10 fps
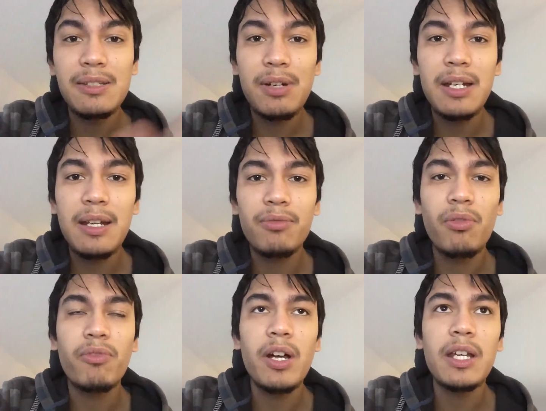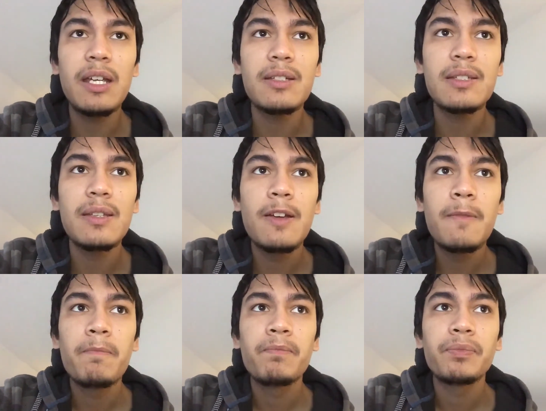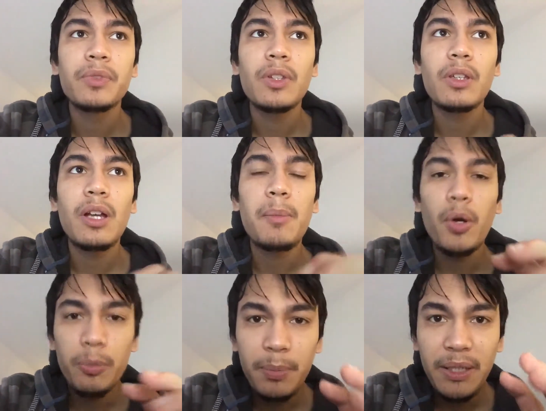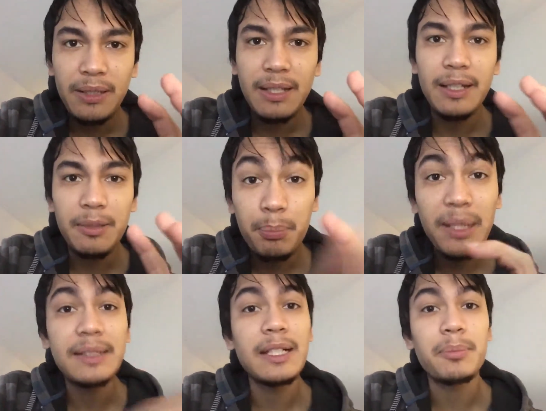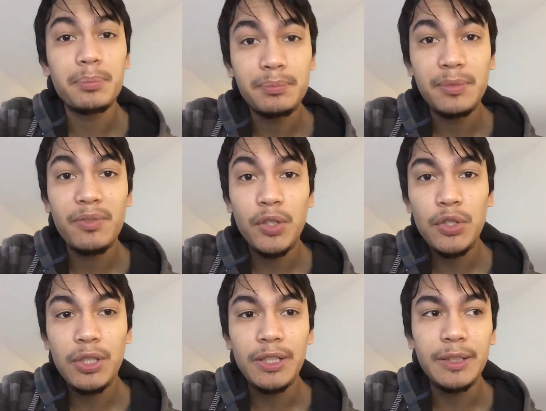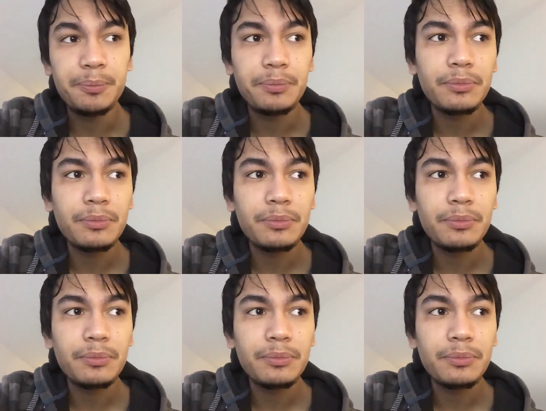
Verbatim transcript: is right now for finance, I'm hoping that it picks up eventually.